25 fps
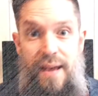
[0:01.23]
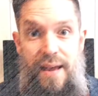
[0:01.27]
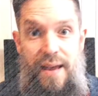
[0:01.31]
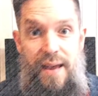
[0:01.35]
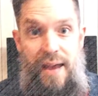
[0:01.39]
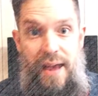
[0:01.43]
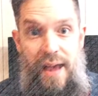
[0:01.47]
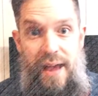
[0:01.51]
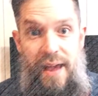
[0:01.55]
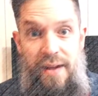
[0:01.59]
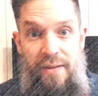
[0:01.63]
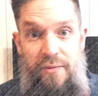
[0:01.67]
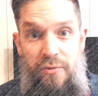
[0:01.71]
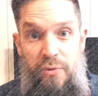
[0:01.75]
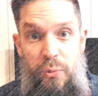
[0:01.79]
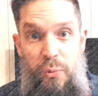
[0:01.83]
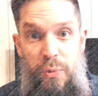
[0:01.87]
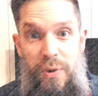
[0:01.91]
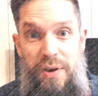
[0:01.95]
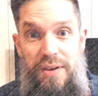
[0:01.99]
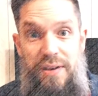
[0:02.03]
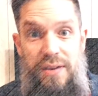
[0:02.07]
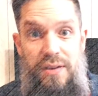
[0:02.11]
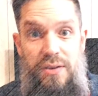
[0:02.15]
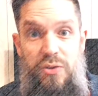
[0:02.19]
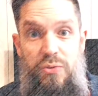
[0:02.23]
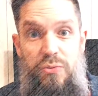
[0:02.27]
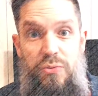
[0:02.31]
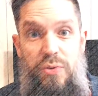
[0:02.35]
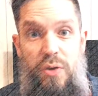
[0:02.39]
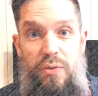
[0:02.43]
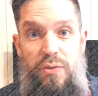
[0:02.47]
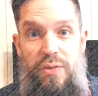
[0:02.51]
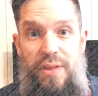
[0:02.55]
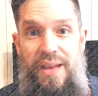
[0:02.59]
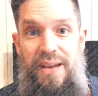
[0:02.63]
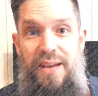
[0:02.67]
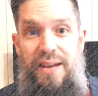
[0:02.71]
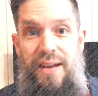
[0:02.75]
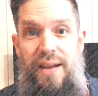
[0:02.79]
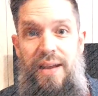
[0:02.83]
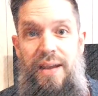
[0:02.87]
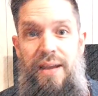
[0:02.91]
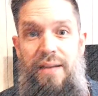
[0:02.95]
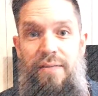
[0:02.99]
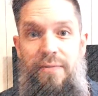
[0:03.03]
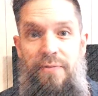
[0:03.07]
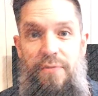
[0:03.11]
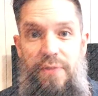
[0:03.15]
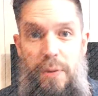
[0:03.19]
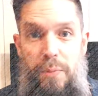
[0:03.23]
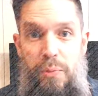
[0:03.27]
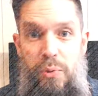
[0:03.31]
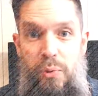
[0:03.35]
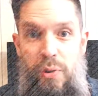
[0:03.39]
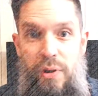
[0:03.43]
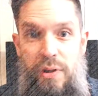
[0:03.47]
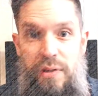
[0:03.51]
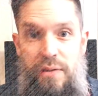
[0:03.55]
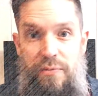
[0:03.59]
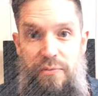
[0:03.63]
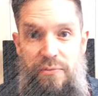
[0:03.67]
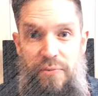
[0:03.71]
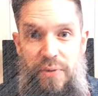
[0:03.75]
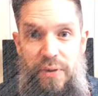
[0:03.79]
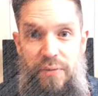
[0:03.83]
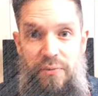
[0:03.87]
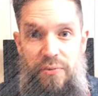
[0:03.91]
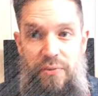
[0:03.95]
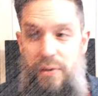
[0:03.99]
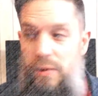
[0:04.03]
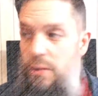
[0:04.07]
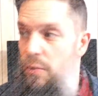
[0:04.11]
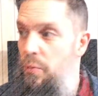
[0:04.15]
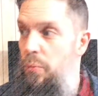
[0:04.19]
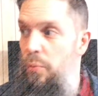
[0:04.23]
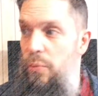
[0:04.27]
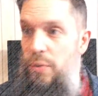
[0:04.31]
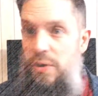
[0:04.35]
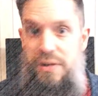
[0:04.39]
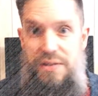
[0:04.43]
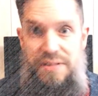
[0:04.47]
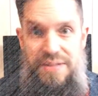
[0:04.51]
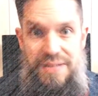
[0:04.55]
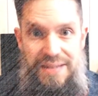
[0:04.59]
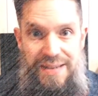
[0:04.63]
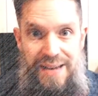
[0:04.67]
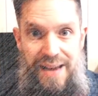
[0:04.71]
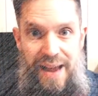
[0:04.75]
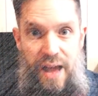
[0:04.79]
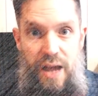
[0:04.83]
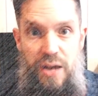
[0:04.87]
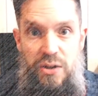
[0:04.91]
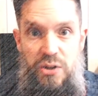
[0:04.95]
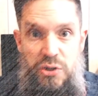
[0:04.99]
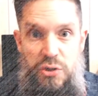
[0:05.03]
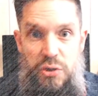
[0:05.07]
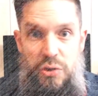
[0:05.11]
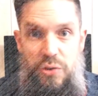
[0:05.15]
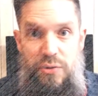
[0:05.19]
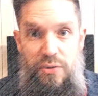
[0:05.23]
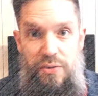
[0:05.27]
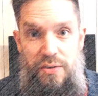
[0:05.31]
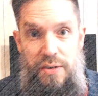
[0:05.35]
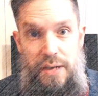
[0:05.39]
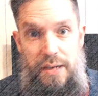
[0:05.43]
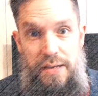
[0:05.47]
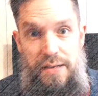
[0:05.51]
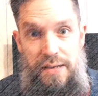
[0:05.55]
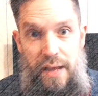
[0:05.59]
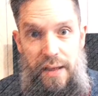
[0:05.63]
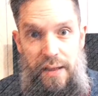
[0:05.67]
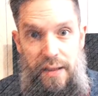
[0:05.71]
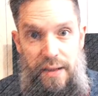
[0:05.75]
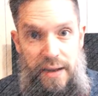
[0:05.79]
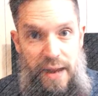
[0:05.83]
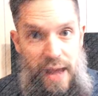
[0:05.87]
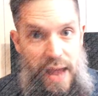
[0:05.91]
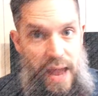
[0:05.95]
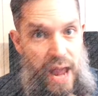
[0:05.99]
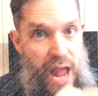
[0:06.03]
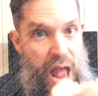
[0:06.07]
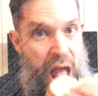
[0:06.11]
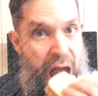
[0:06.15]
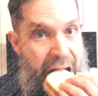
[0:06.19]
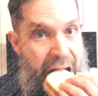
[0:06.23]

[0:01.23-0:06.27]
Hey everyone, did you know that February the 5th was National Nutella Day?